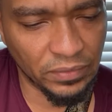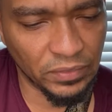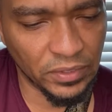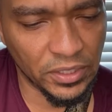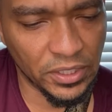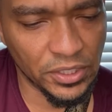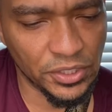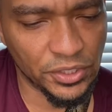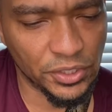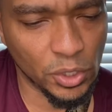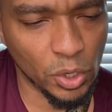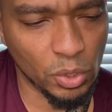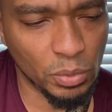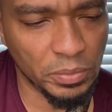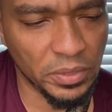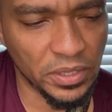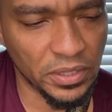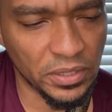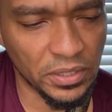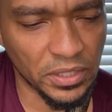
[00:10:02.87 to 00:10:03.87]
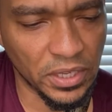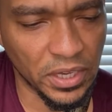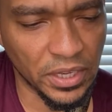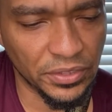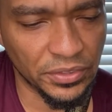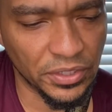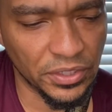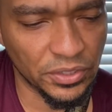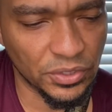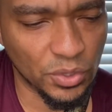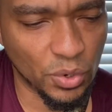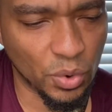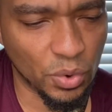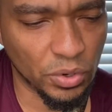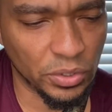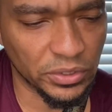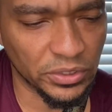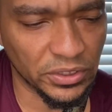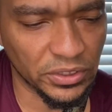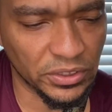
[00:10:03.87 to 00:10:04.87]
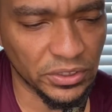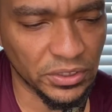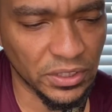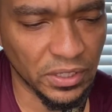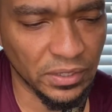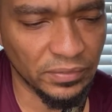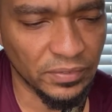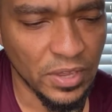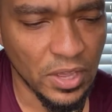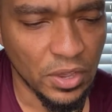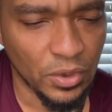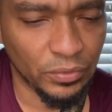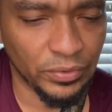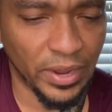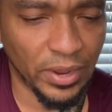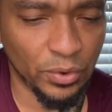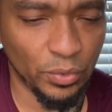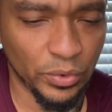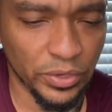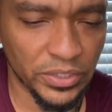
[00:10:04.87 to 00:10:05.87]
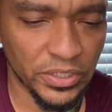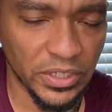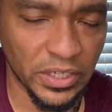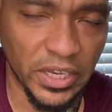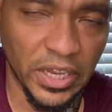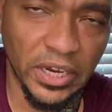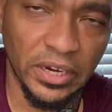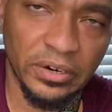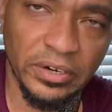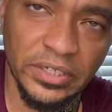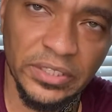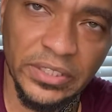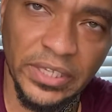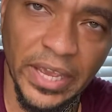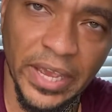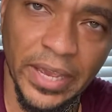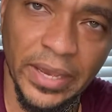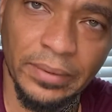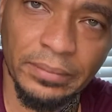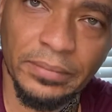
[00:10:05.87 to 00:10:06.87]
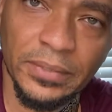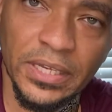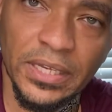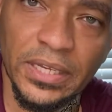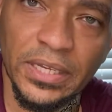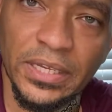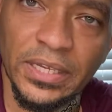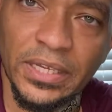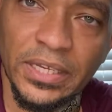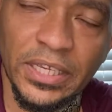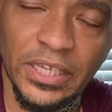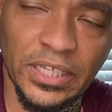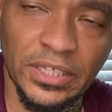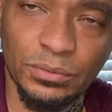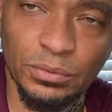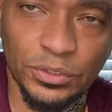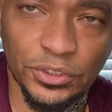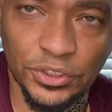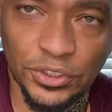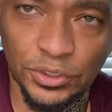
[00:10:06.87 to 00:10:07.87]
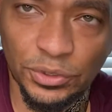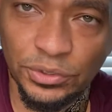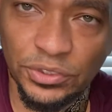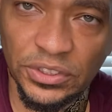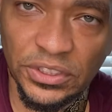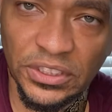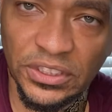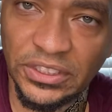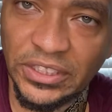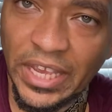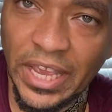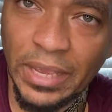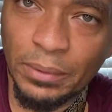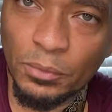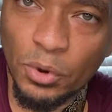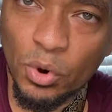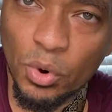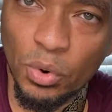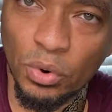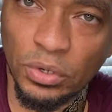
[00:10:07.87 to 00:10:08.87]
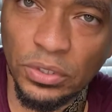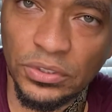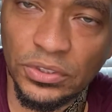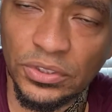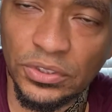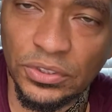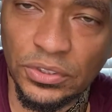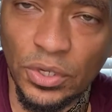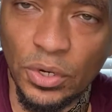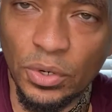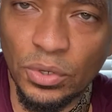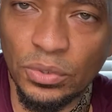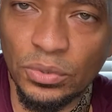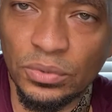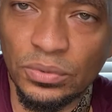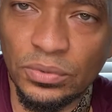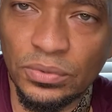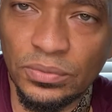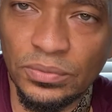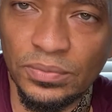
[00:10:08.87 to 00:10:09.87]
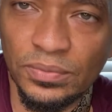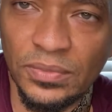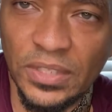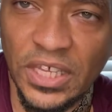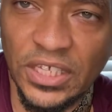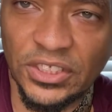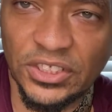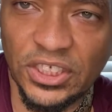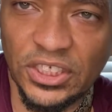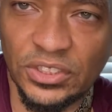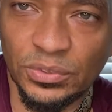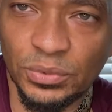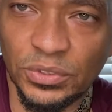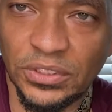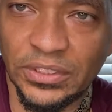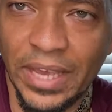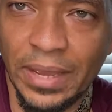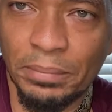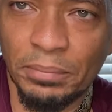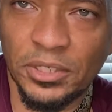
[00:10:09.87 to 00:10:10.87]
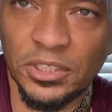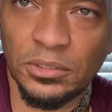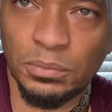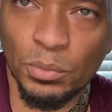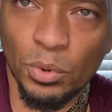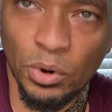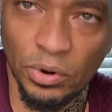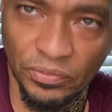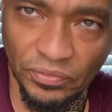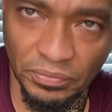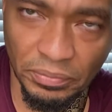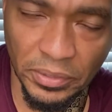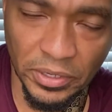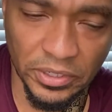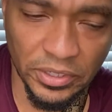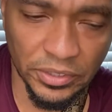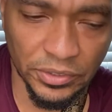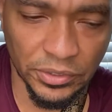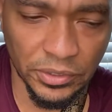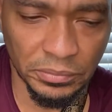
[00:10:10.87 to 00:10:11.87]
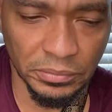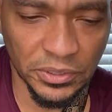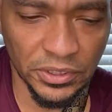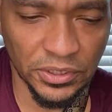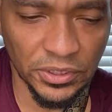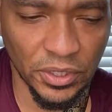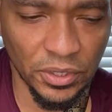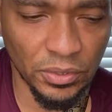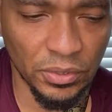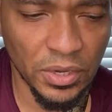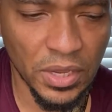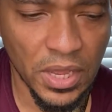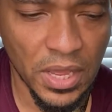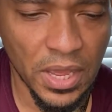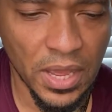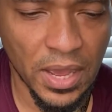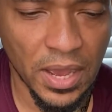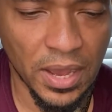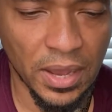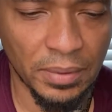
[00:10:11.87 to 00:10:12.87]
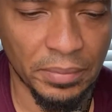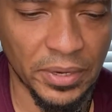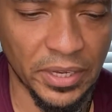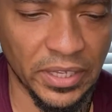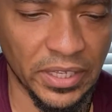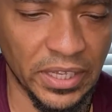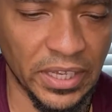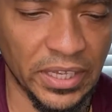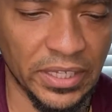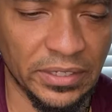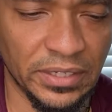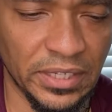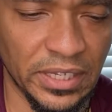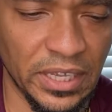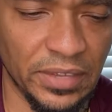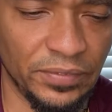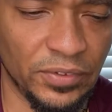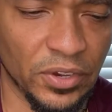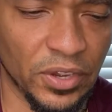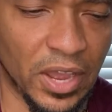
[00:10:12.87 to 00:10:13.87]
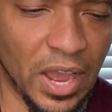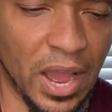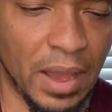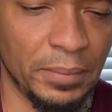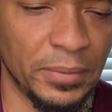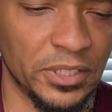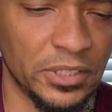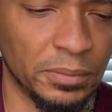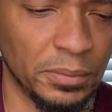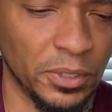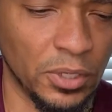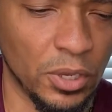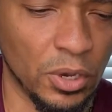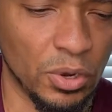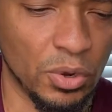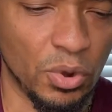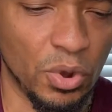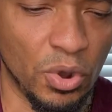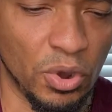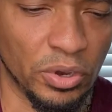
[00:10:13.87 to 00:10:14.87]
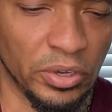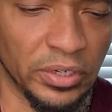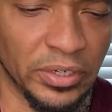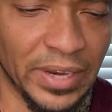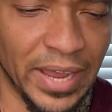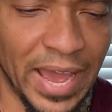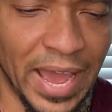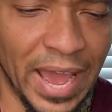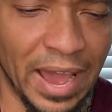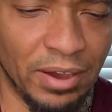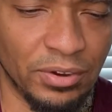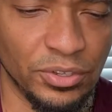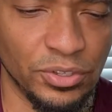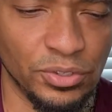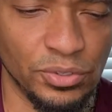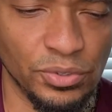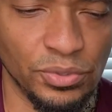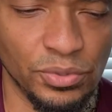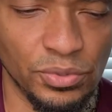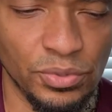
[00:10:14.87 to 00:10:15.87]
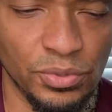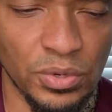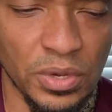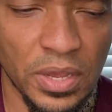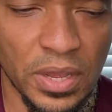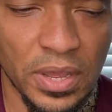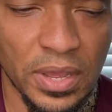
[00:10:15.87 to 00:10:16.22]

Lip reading: and he showed me these chords and stuff, when I went to Kerry's camp, he was using the same chords. So it just was that much more familiar to me. So again, leave your comments below on how you